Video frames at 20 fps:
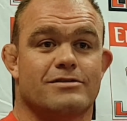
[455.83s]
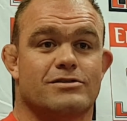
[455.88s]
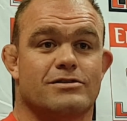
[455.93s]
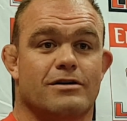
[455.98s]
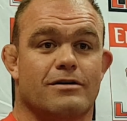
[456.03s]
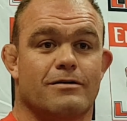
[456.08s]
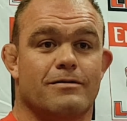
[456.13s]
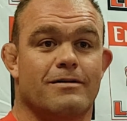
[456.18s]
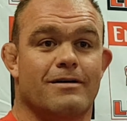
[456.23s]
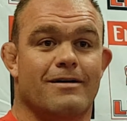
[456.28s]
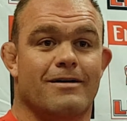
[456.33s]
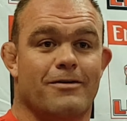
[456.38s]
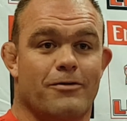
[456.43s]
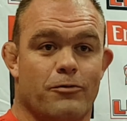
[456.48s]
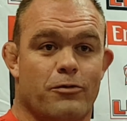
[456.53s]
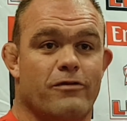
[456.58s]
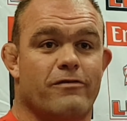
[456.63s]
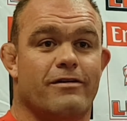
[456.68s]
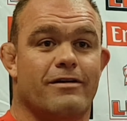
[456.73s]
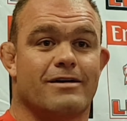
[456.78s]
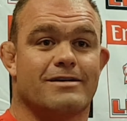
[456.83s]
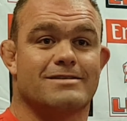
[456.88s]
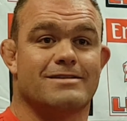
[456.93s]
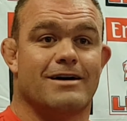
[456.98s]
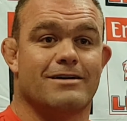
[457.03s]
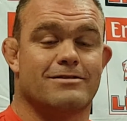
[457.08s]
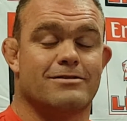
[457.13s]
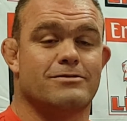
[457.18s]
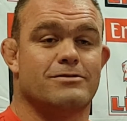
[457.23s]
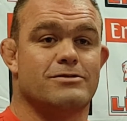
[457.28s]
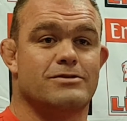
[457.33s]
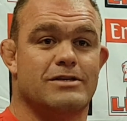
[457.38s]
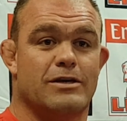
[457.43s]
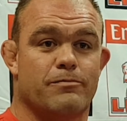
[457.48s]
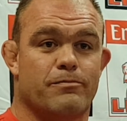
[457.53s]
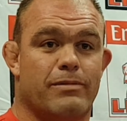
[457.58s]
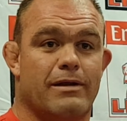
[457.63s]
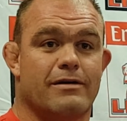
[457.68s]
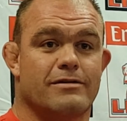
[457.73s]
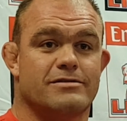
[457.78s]
So we're very excited to see
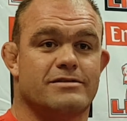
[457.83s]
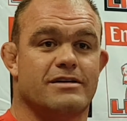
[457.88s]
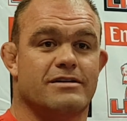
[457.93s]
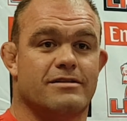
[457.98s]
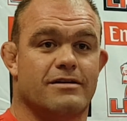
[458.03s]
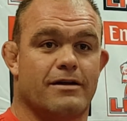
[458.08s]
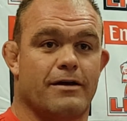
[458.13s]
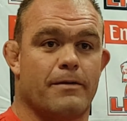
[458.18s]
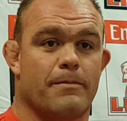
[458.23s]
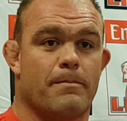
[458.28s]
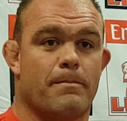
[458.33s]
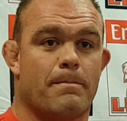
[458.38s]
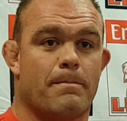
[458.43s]
him play on Saturday.